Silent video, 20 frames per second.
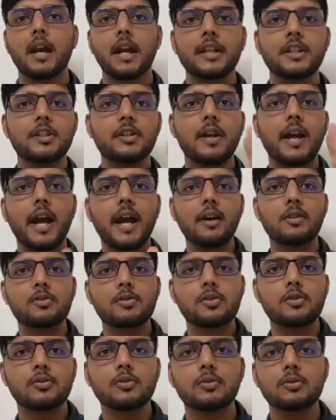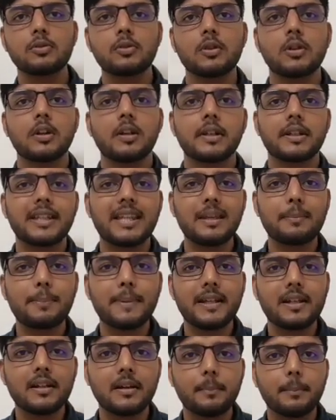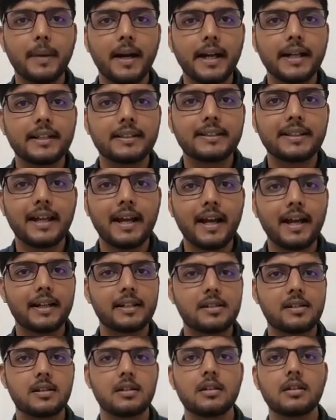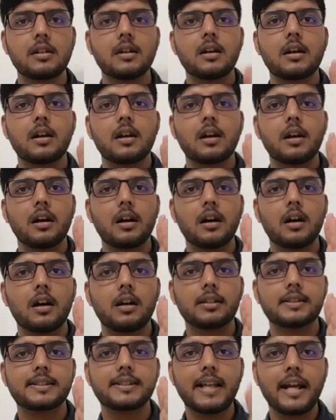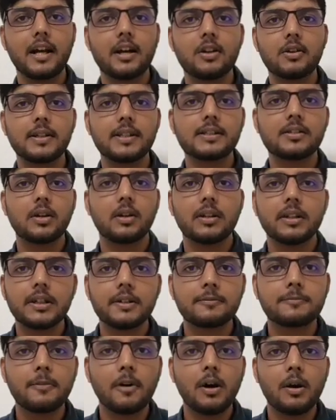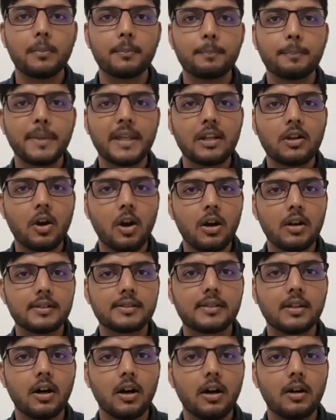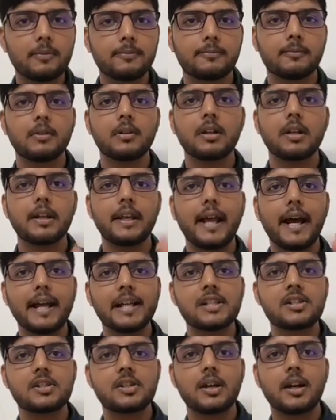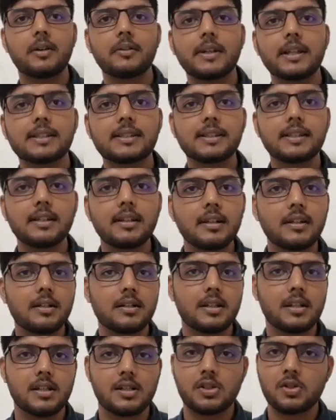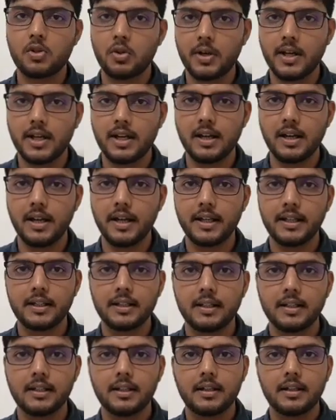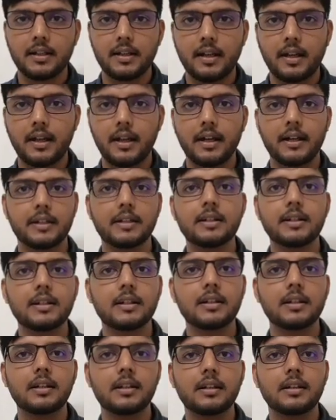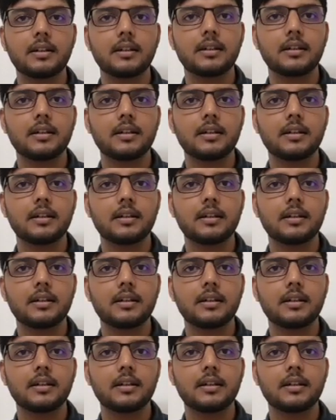And you have to keep in mind that a shadow is only formed because of light travels in a straight line. And